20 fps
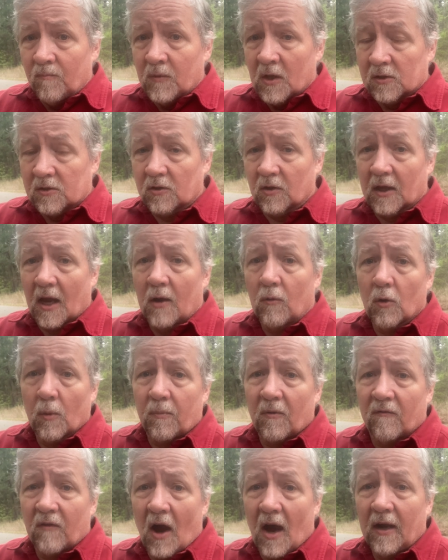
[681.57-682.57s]
So they were
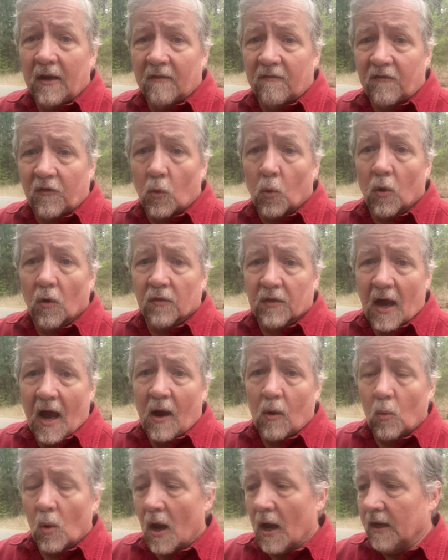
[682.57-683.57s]
provided for
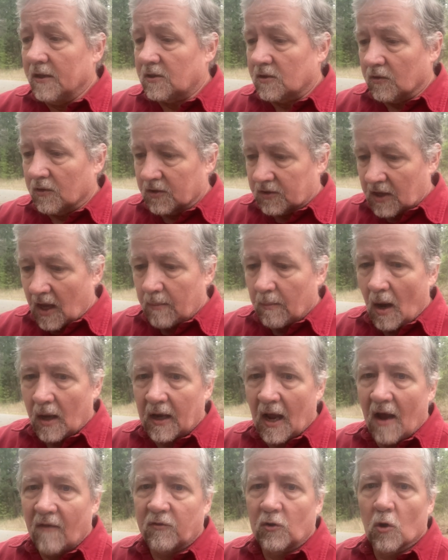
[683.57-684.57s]
that way, so that they might
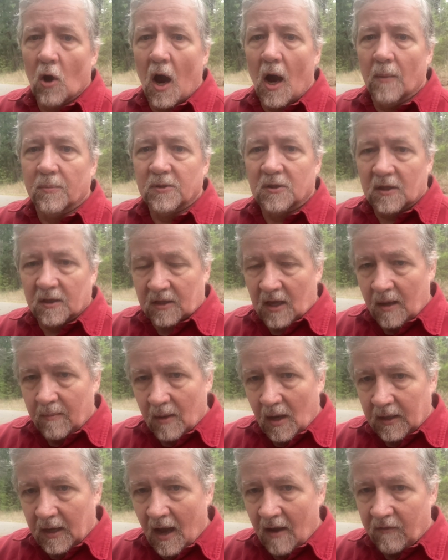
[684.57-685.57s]
have crops, that they
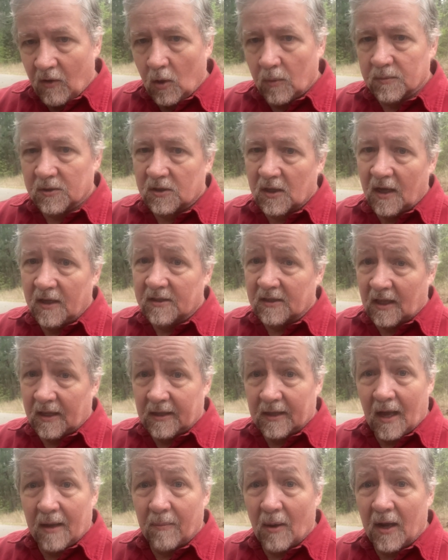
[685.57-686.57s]
might have homesteads, that
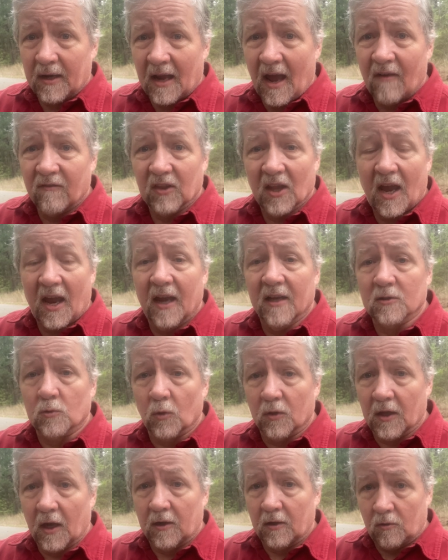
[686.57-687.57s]
they might have lands
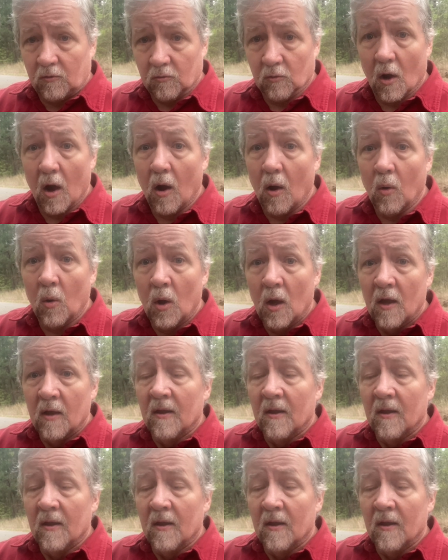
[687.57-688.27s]
where they could grow.